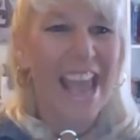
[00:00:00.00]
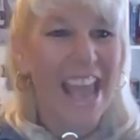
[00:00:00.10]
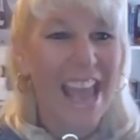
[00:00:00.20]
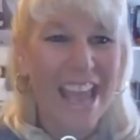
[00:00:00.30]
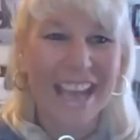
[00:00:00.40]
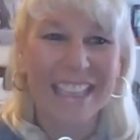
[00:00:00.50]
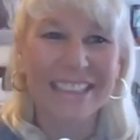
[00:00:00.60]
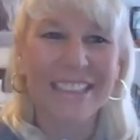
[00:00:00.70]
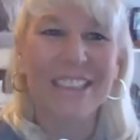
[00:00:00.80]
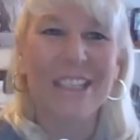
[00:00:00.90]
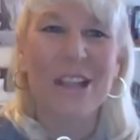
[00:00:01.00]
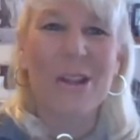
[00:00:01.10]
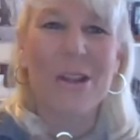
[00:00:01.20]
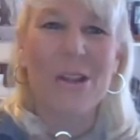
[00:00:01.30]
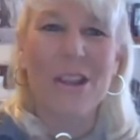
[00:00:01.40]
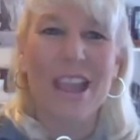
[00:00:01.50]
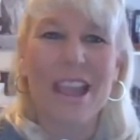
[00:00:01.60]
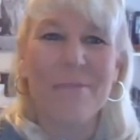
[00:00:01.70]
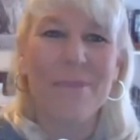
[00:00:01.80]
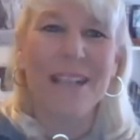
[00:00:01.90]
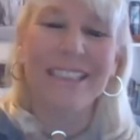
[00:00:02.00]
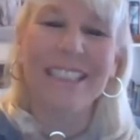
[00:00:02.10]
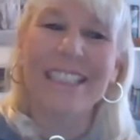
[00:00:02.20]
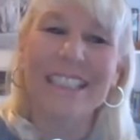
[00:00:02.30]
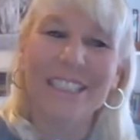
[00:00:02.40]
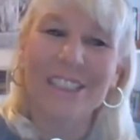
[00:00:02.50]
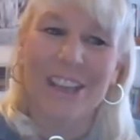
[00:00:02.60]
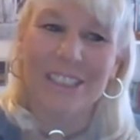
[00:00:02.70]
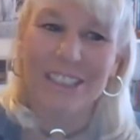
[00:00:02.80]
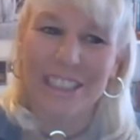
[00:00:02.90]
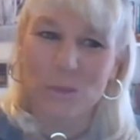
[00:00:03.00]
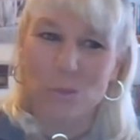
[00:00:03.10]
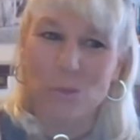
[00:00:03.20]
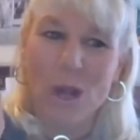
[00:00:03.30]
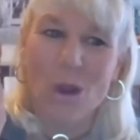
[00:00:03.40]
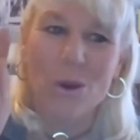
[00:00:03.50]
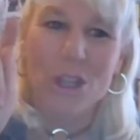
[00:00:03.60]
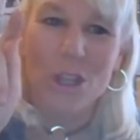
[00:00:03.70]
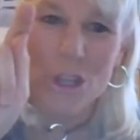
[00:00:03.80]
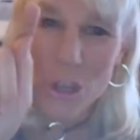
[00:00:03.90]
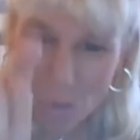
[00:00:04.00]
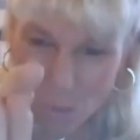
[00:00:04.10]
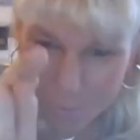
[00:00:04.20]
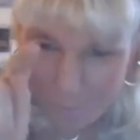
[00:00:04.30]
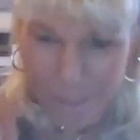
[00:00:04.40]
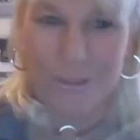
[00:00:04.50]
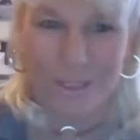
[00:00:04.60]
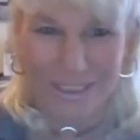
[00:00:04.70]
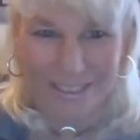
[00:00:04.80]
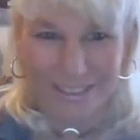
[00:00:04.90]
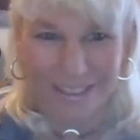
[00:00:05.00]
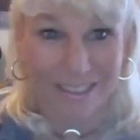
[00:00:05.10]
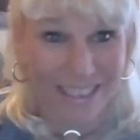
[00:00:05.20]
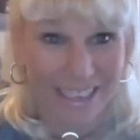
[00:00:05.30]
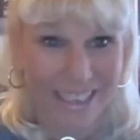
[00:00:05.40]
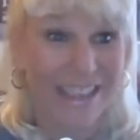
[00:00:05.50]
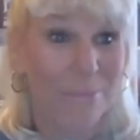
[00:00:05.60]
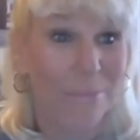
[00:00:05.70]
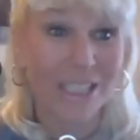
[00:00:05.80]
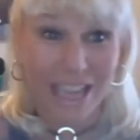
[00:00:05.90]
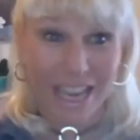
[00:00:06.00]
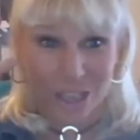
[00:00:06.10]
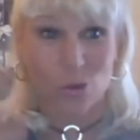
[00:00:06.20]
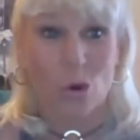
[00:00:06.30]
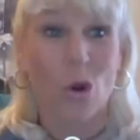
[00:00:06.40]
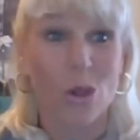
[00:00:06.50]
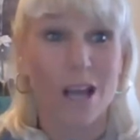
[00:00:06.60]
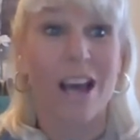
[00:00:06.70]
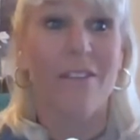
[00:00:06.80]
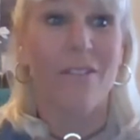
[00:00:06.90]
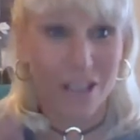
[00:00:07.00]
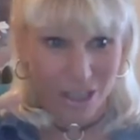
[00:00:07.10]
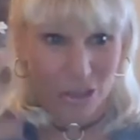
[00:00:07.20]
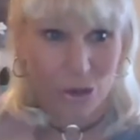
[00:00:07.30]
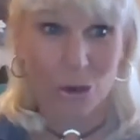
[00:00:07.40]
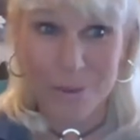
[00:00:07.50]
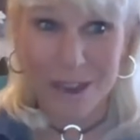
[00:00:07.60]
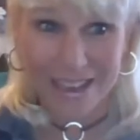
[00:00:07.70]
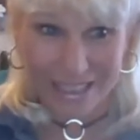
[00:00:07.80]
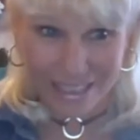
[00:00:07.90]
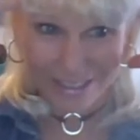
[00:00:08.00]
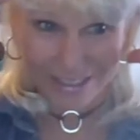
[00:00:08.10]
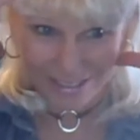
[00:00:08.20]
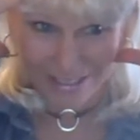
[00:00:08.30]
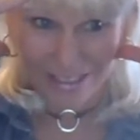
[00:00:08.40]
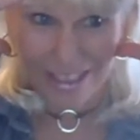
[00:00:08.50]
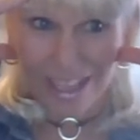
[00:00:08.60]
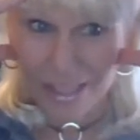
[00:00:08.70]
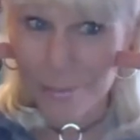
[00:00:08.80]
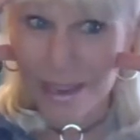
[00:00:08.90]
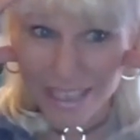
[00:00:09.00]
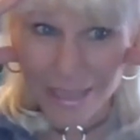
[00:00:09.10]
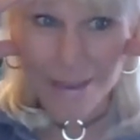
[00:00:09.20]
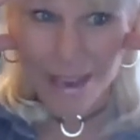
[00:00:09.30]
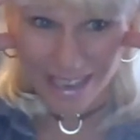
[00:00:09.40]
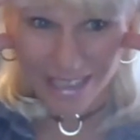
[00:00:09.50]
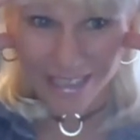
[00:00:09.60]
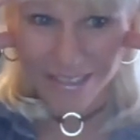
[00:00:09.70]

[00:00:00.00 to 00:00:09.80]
And basically the song says, row your boat, all right? That means take control of your body and the monkey mind.